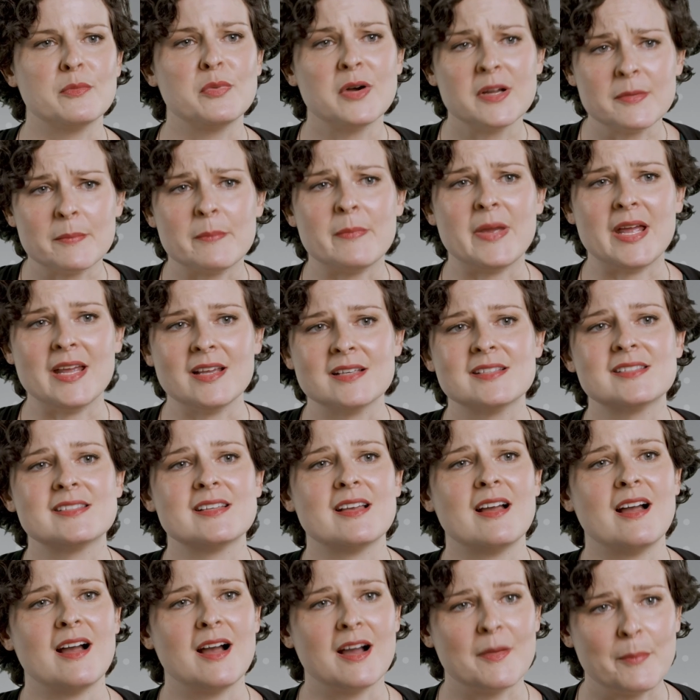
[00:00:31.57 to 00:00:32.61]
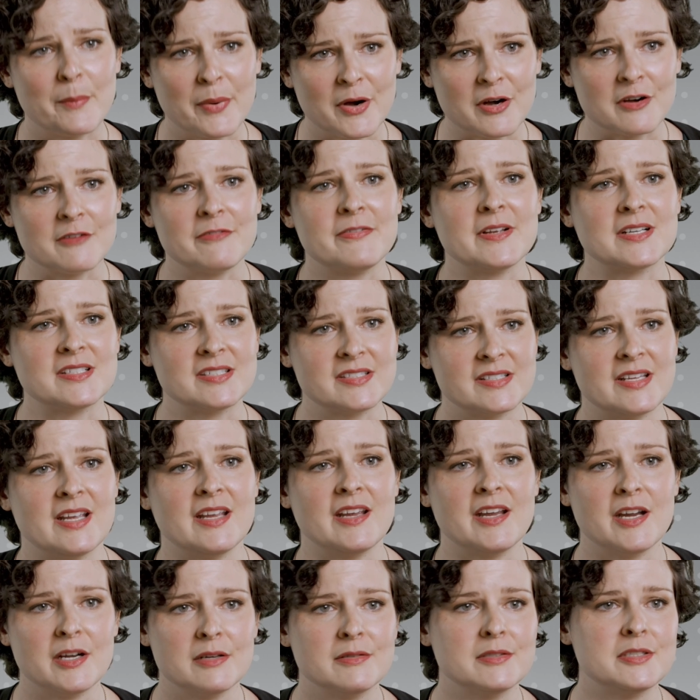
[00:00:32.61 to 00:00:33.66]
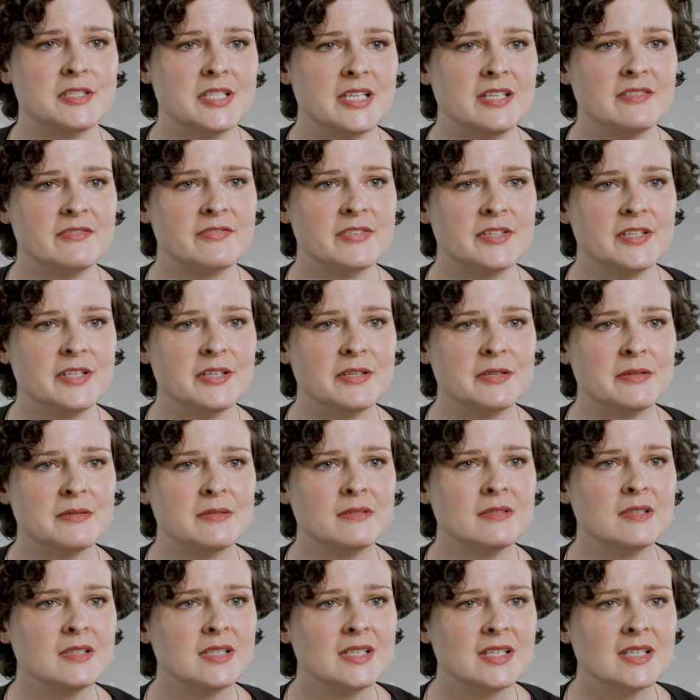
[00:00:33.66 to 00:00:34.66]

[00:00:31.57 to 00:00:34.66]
What makes a perfect skincare routine for you